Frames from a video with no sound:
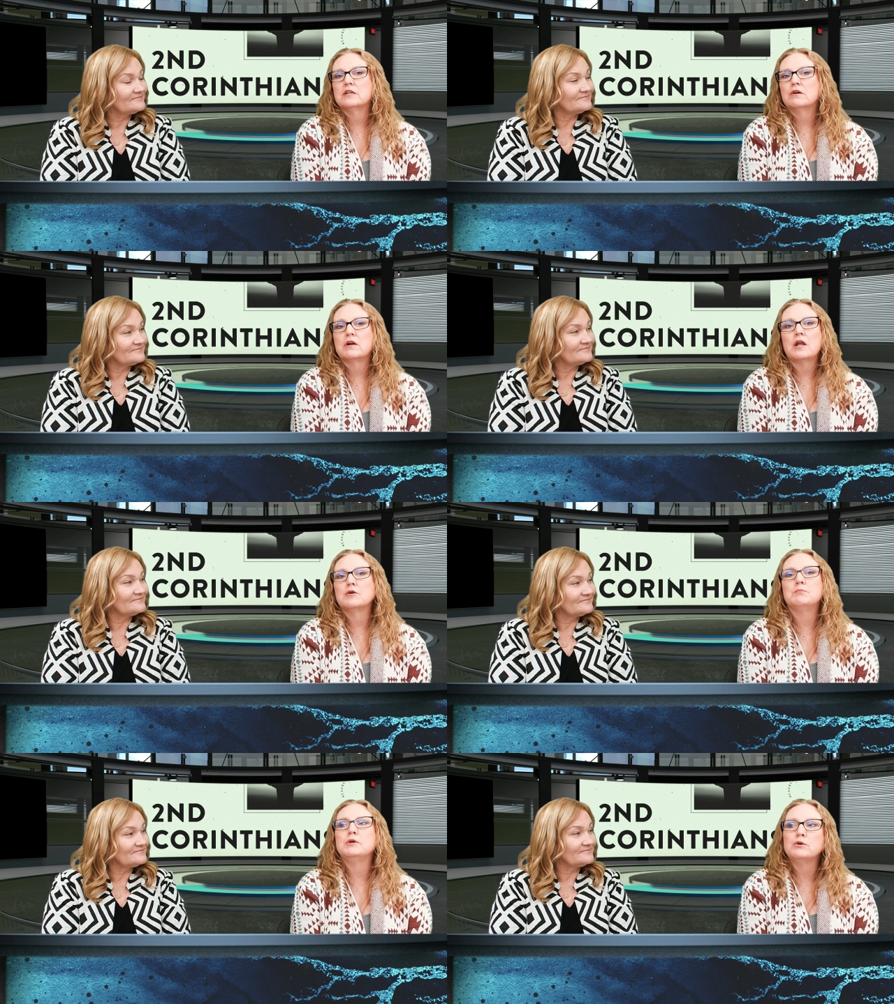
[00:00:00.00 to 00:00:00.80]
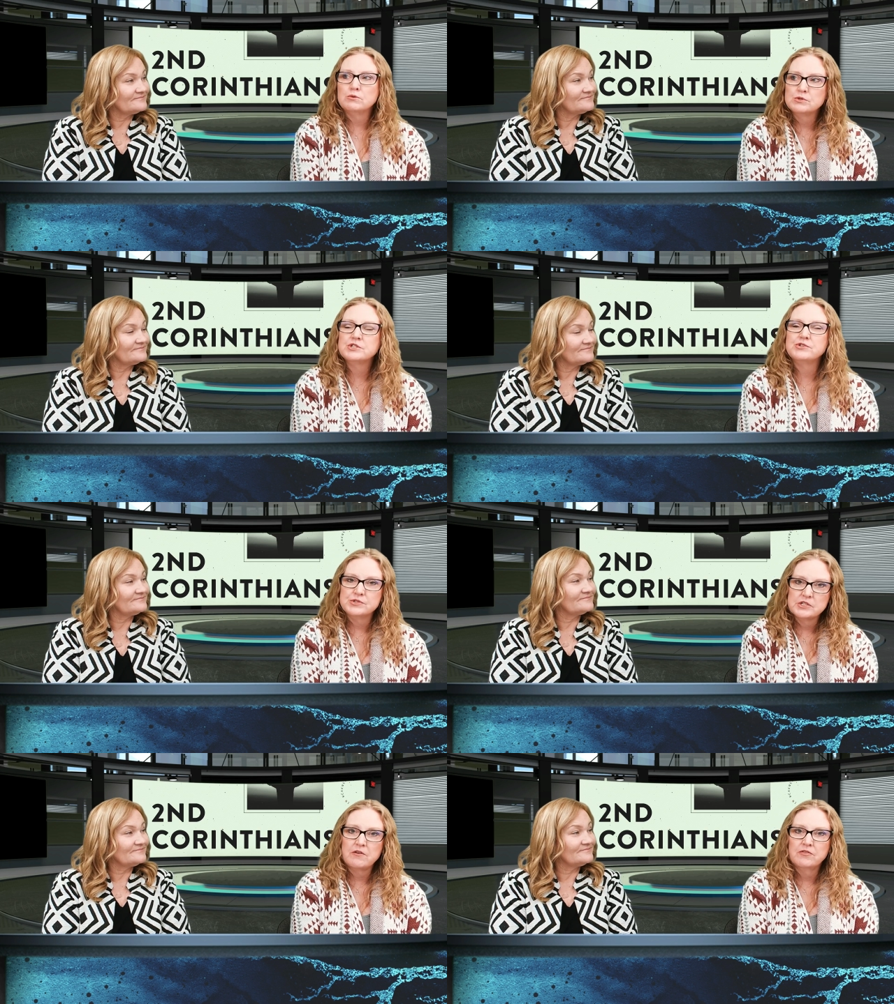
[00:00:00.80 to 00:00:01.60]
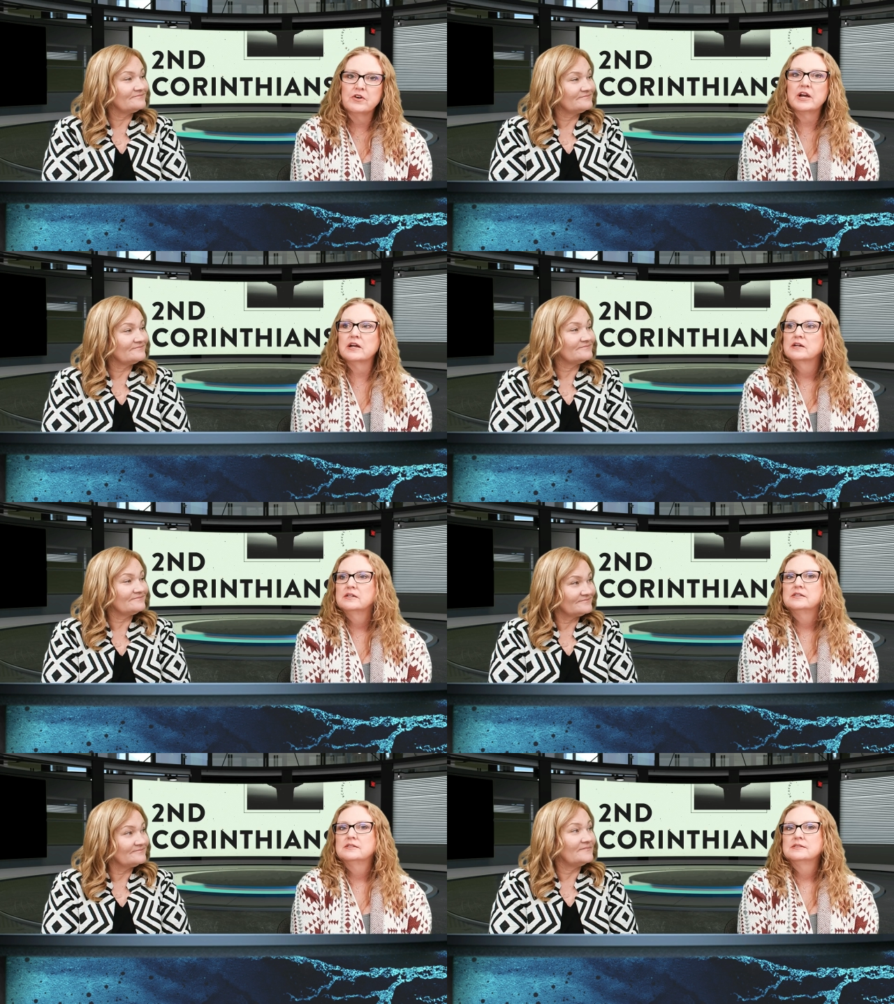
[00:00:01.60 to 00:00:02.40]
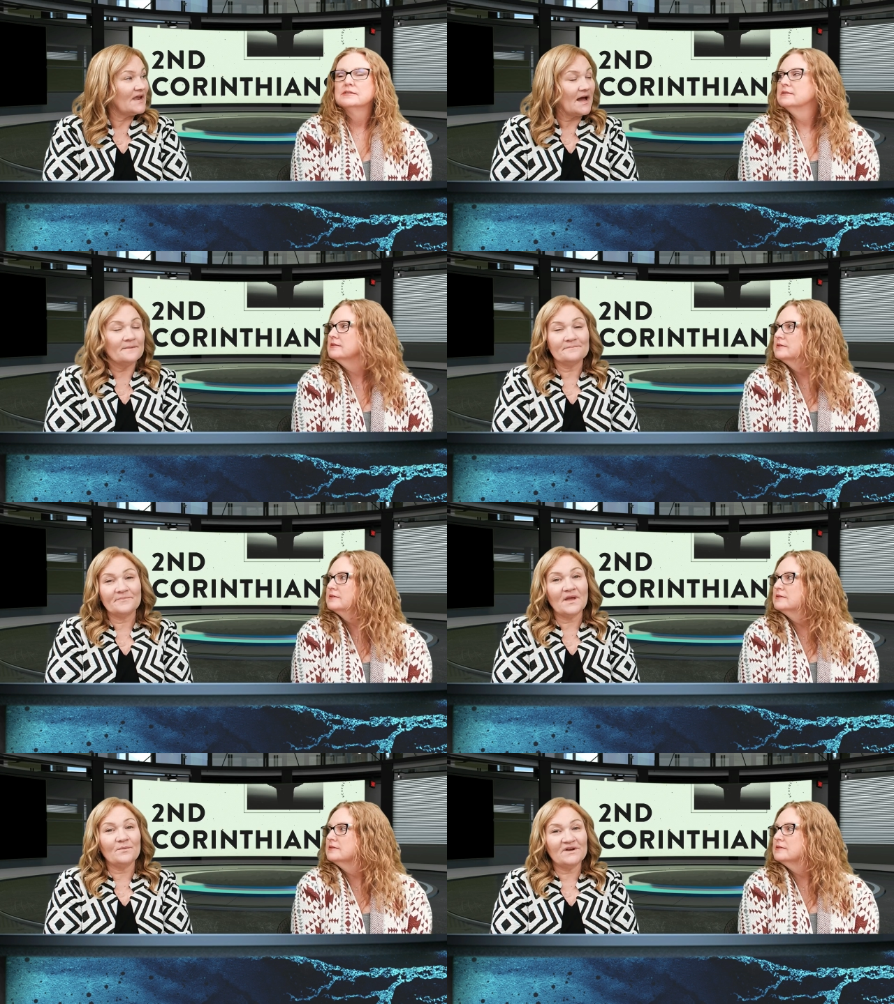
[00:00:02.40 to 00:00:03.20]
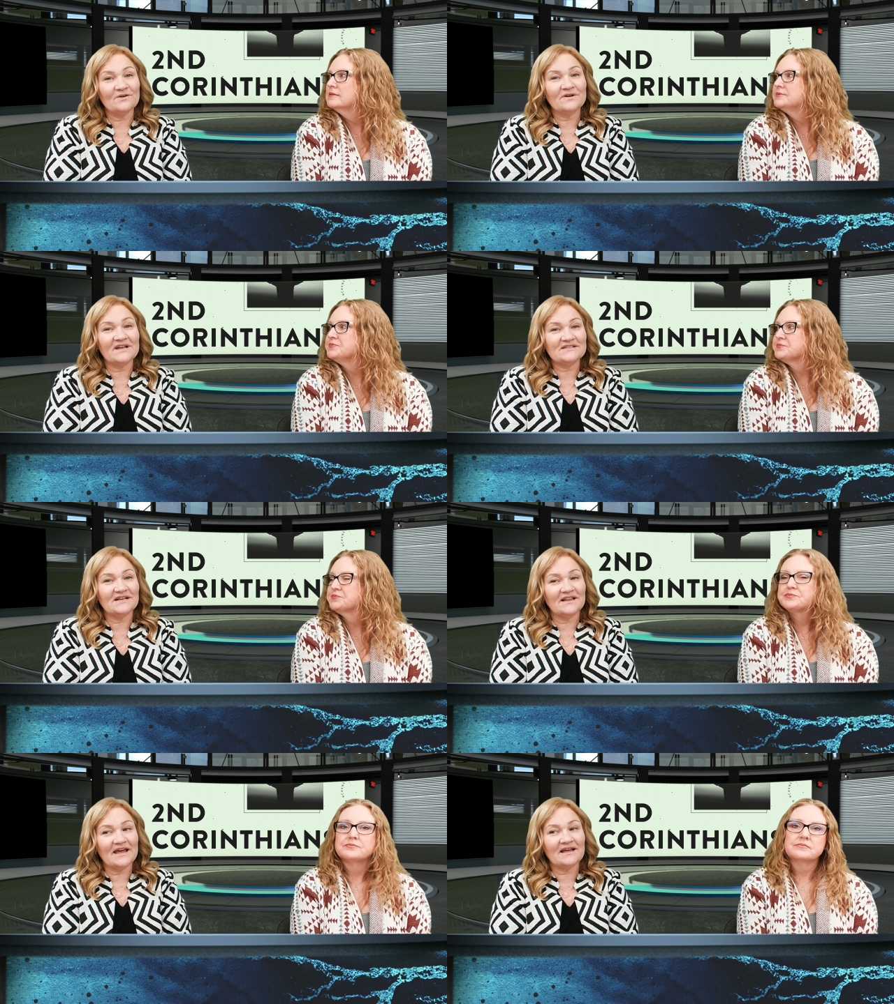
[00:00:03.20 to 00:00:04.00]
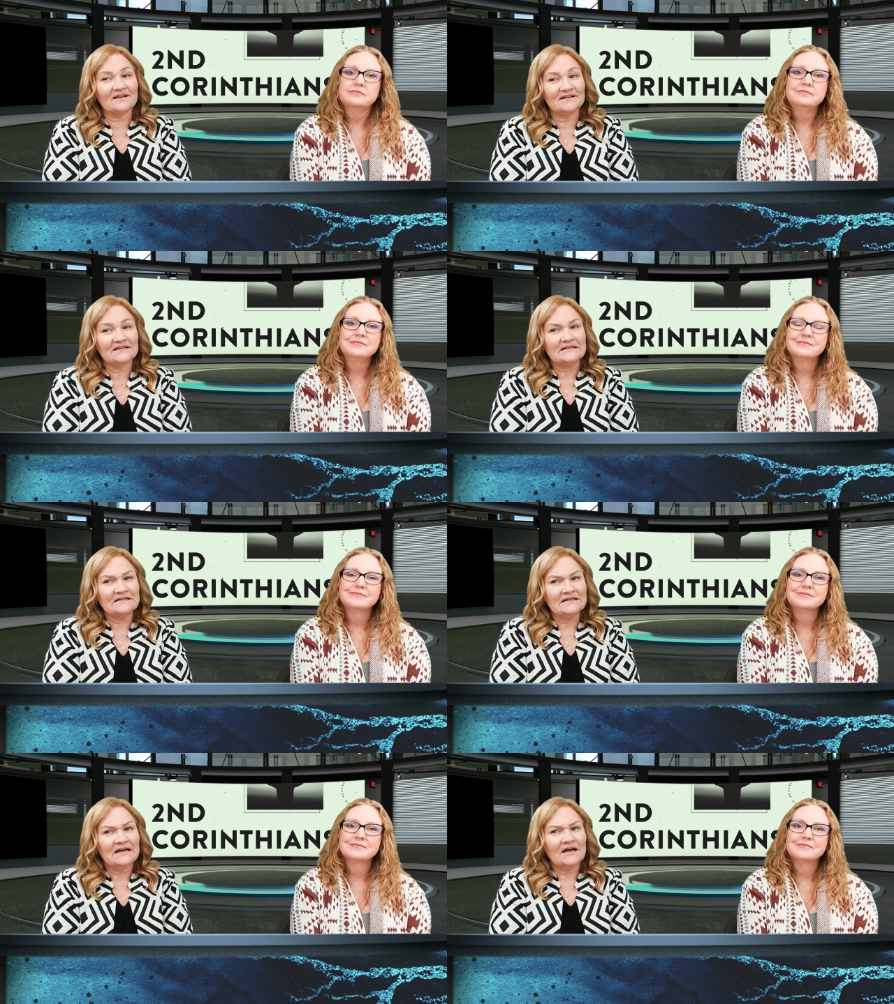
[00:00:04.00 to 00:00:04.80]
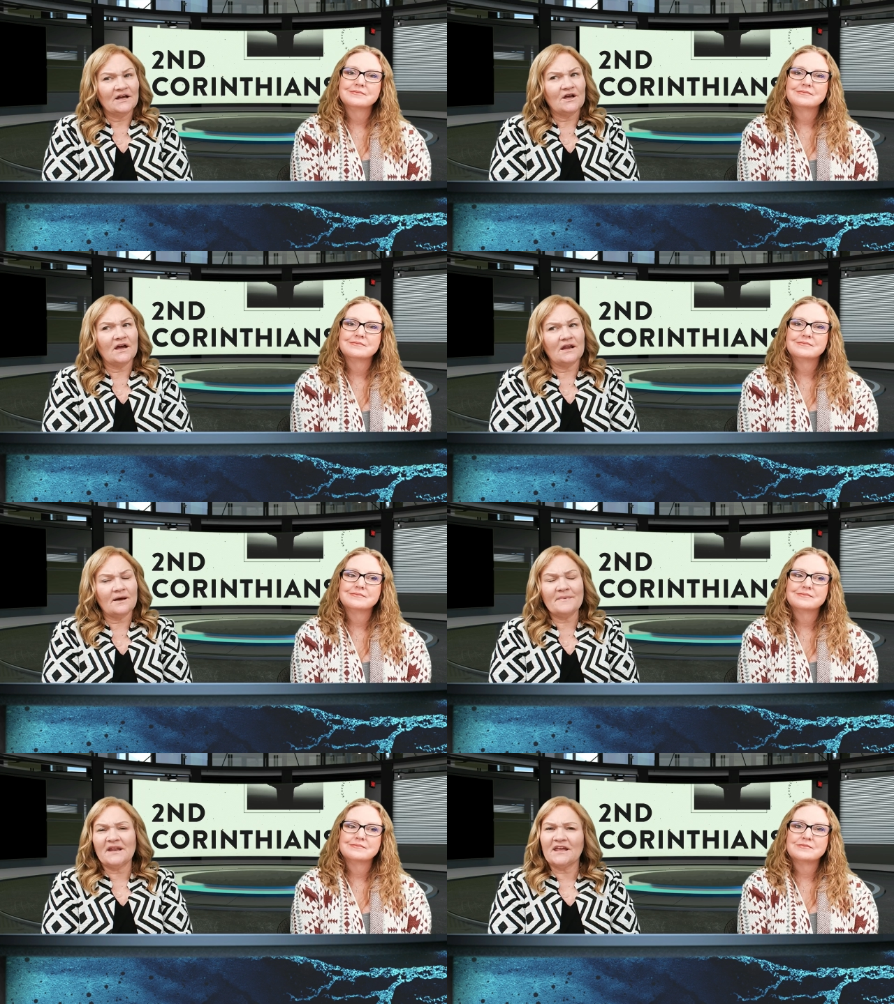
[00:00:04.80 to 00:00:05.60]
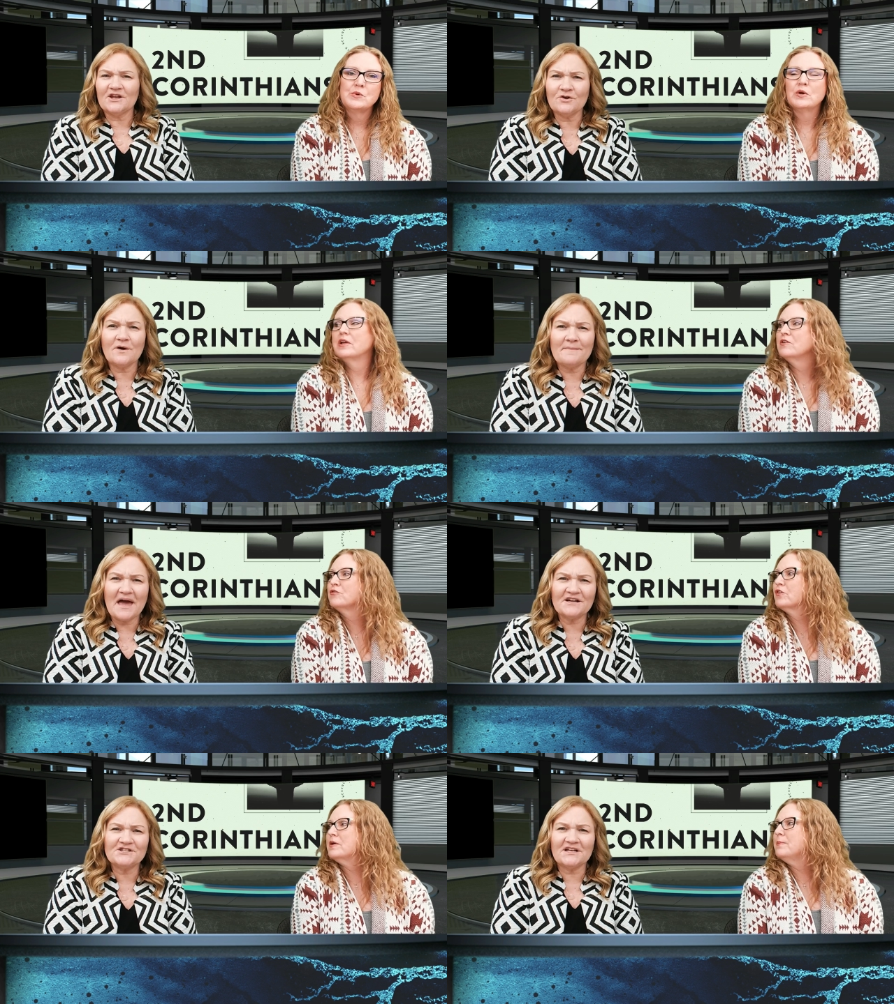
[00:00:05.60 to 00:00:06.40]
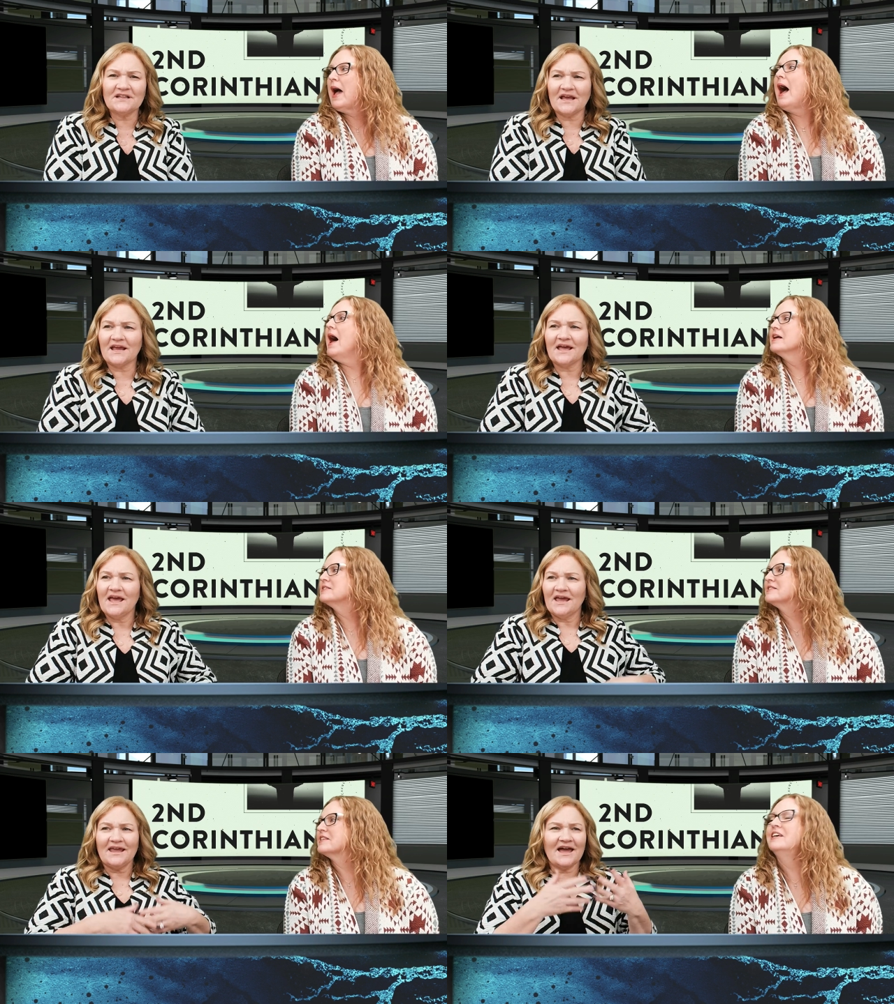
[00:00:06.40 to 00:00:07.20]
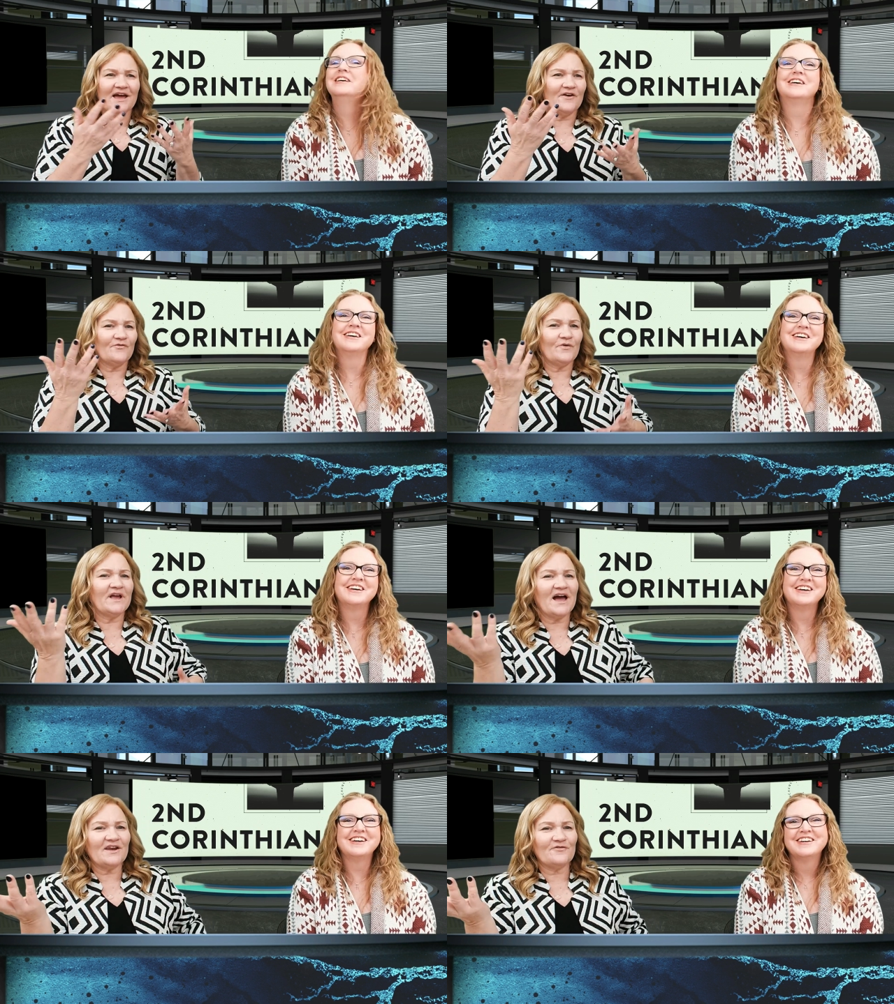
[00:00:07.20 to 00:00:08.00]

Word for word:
Speaker 1: you're not immune to suffering
Speaker 2: yeah yeah we don't get to like get i mean can you, you imagine like yeah if we got a